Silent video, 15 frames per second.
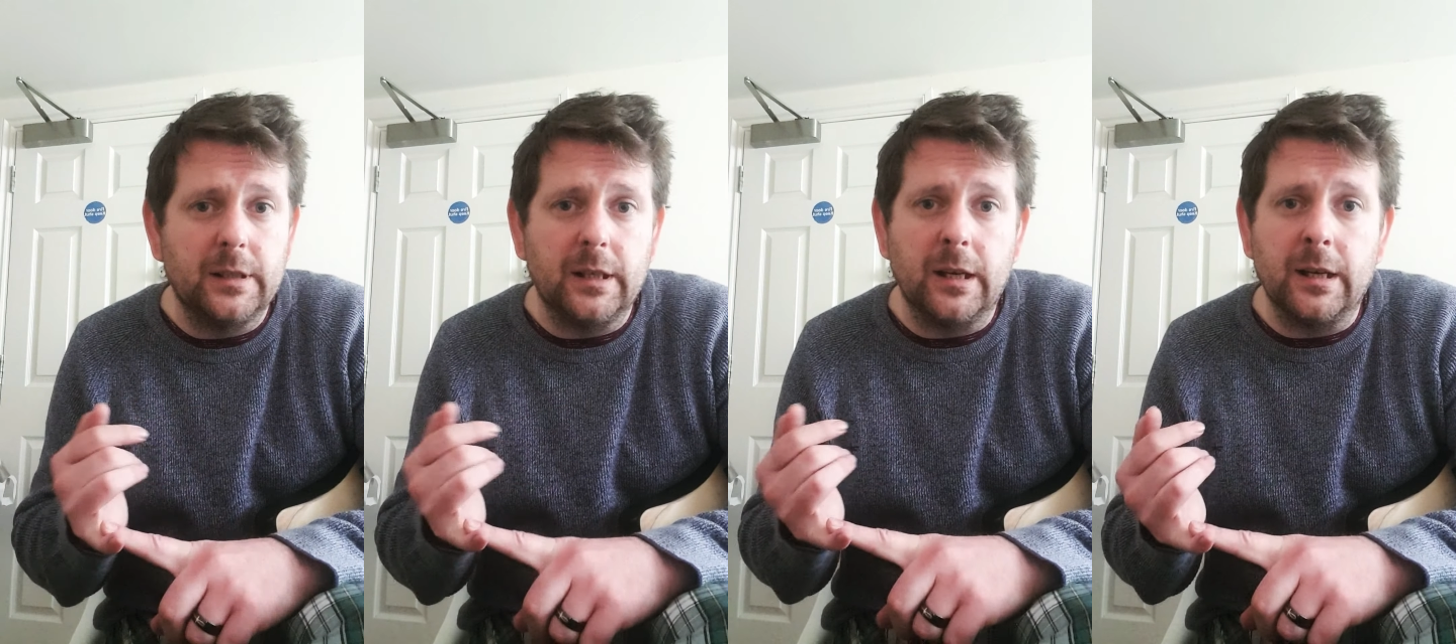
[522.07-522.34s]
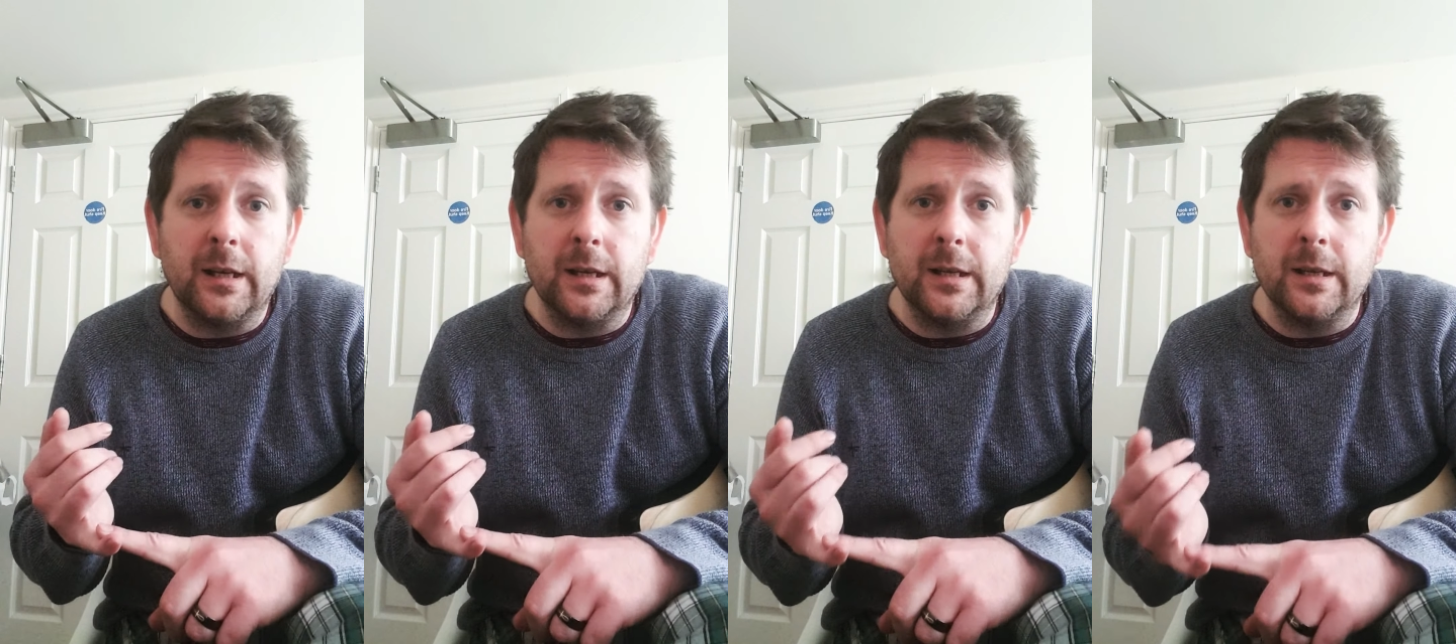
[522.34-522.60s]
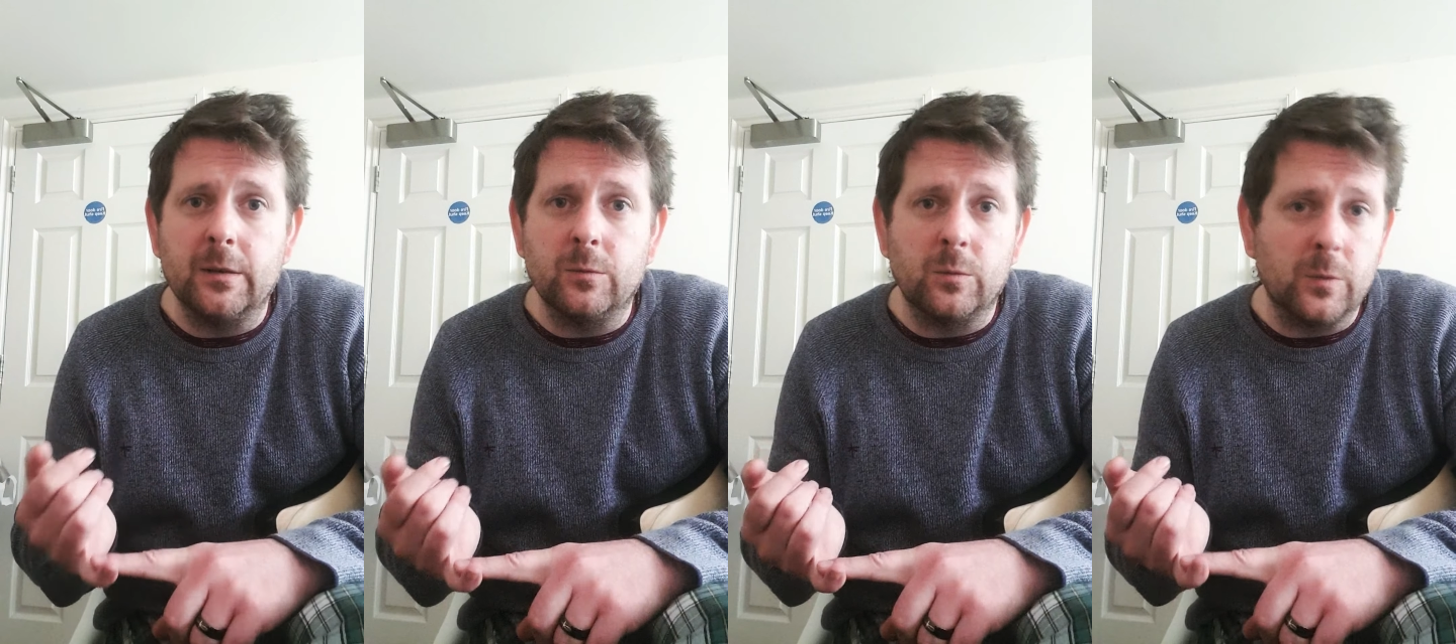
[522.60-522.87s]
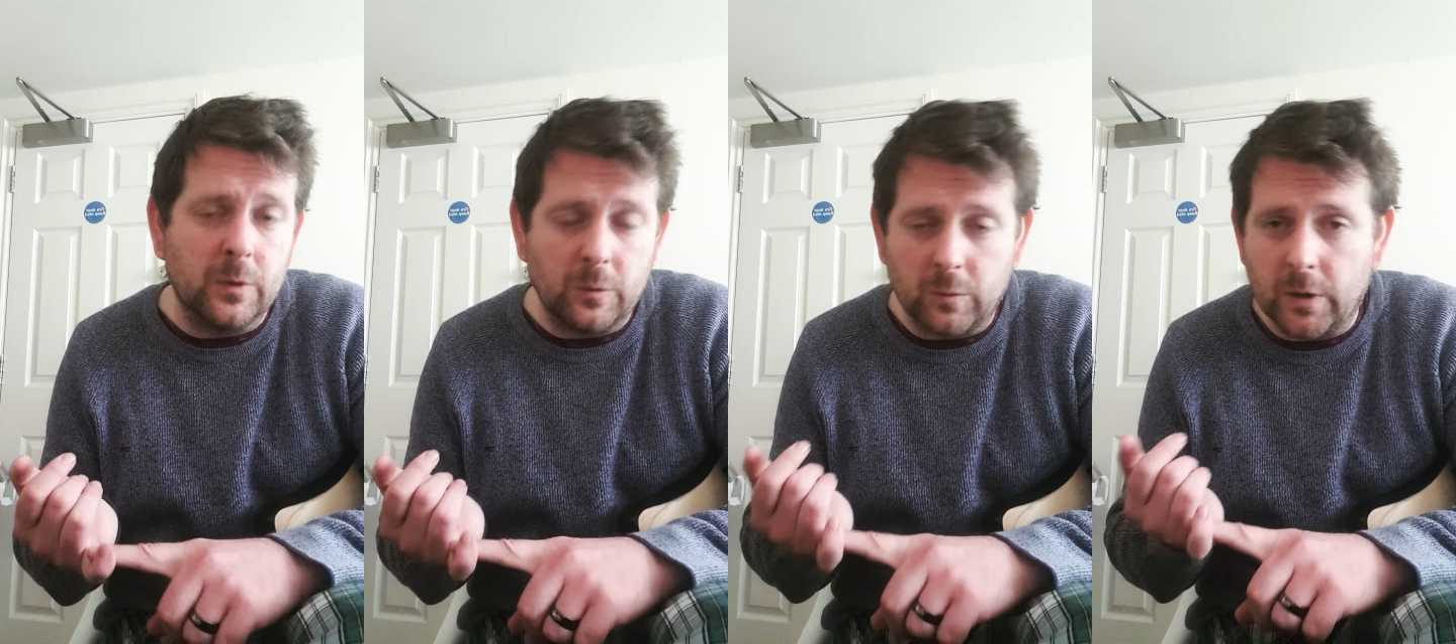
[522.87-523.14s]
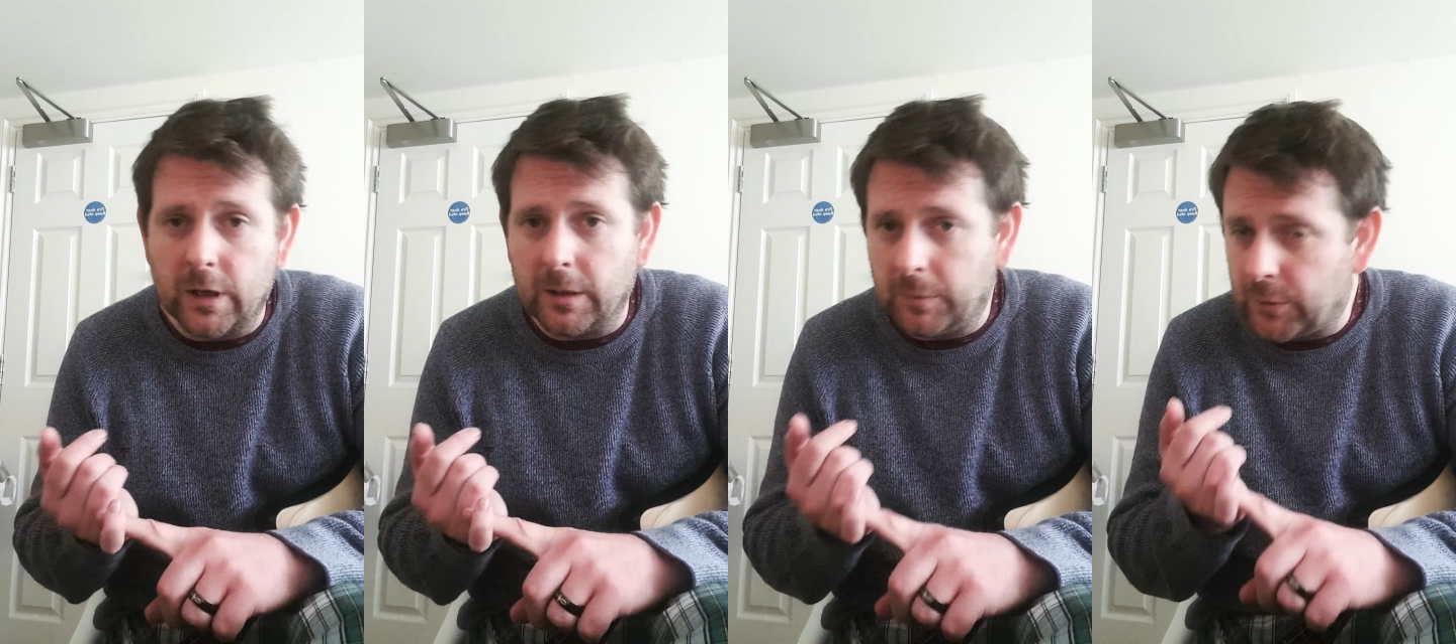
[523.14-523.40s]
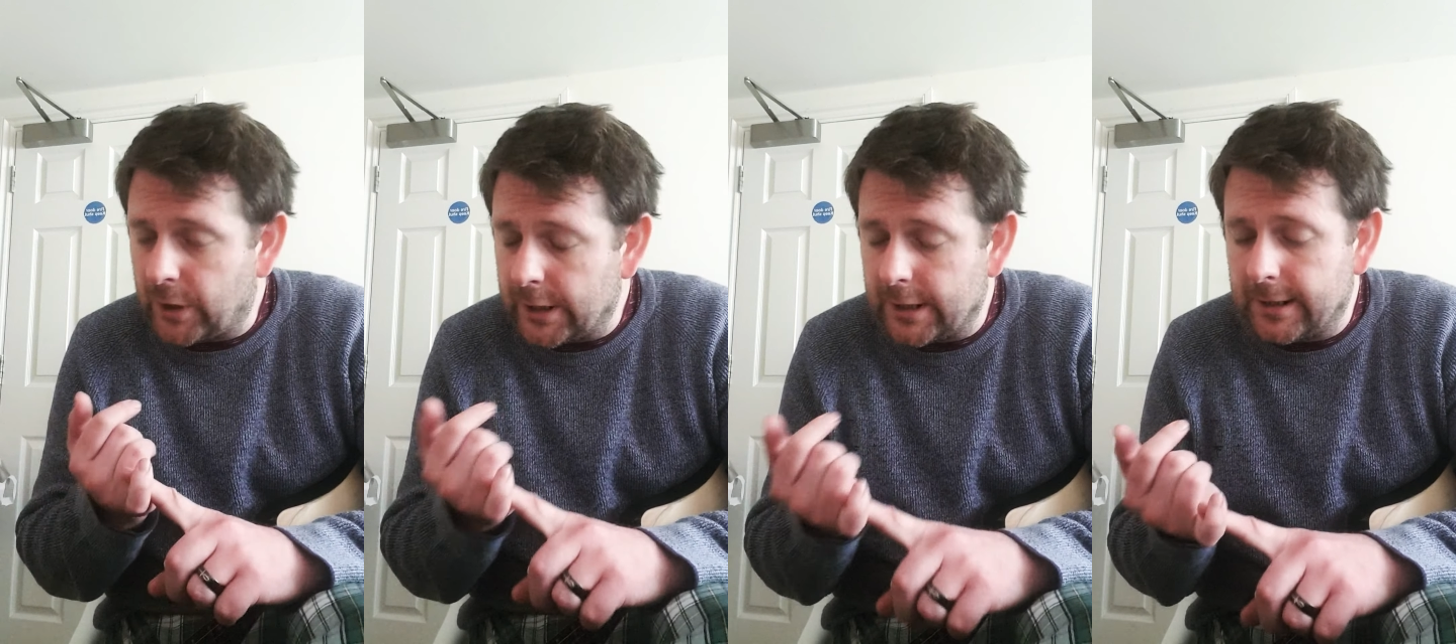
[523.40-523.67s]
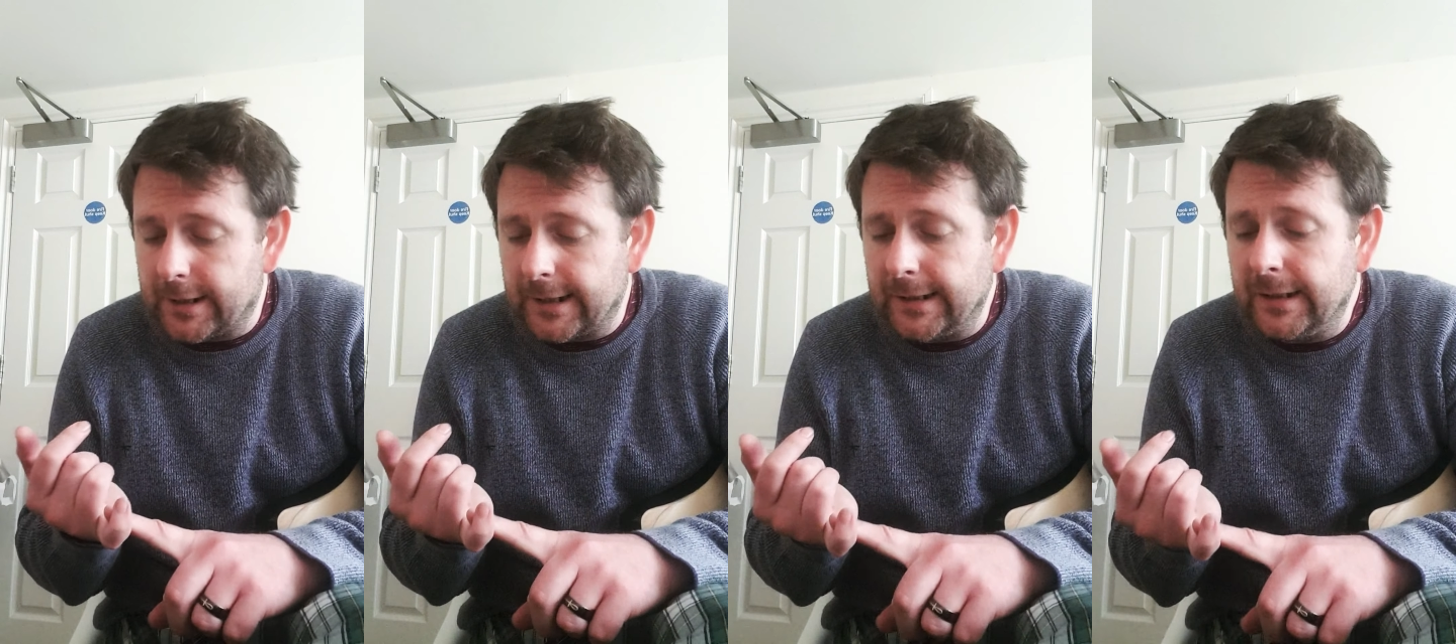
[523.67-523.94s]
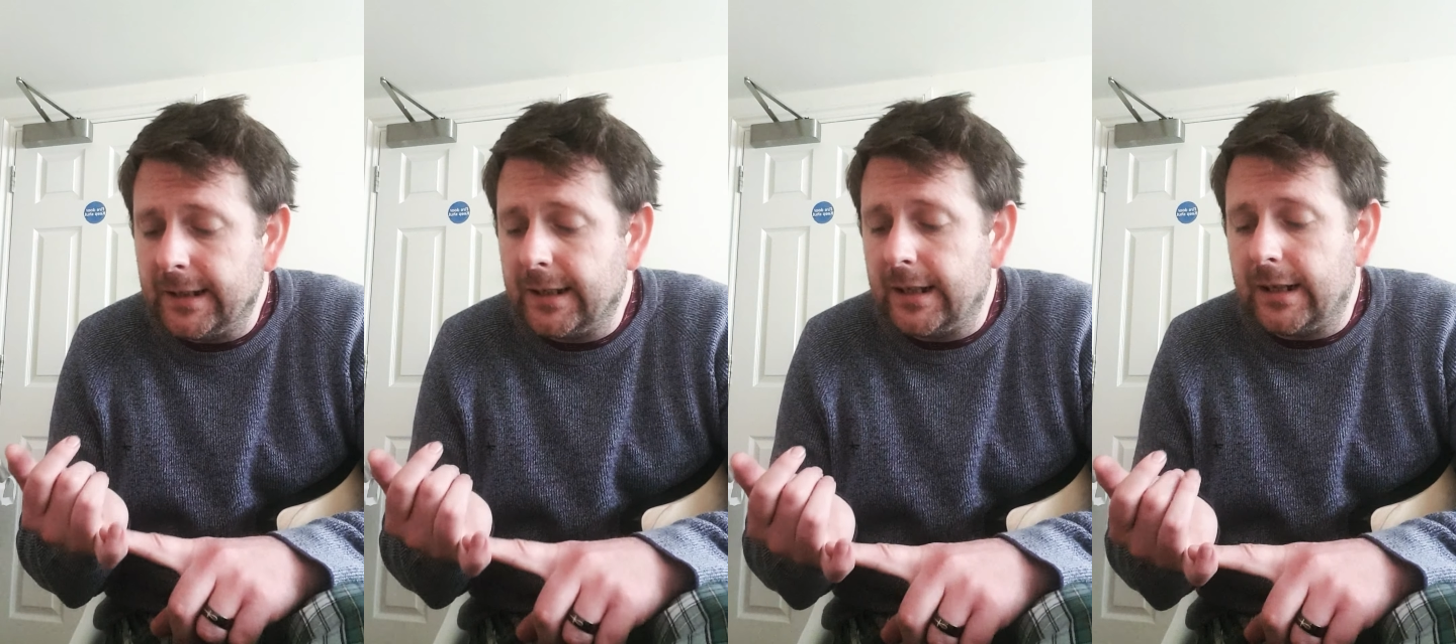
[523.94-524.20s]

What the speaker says: will work brilliantly.